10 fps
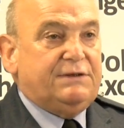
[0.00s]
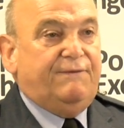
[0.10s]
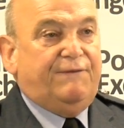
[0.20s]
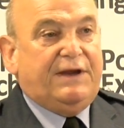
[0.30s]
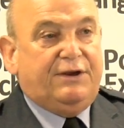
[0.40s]
and
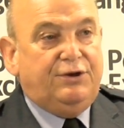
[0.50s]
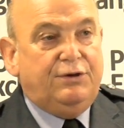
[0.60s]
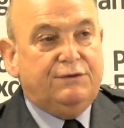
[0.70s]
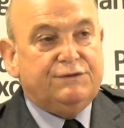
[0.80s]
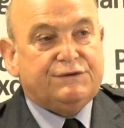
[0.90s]
fake
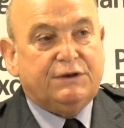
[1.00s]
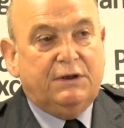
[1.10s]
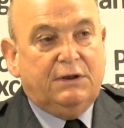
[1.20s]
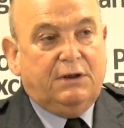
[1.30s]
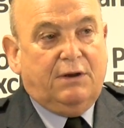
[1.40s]
news
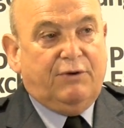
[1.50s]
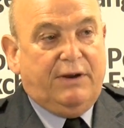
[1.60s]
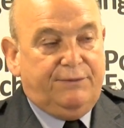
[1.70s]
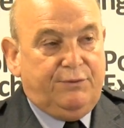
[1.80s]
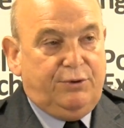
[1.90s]

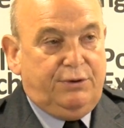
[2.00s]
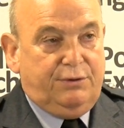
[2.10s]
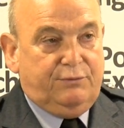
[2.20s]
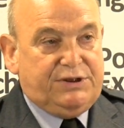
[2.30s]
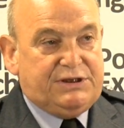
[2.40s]
around the
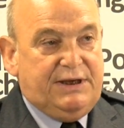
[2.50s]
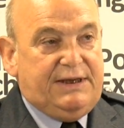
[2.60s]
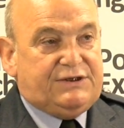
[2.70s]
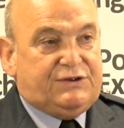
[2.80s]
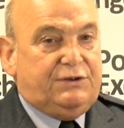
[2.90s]
world, which
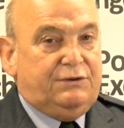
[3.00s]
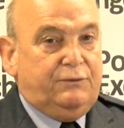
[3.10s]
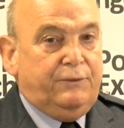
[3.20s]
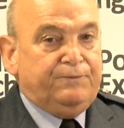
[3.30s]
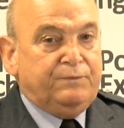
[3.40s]
leads to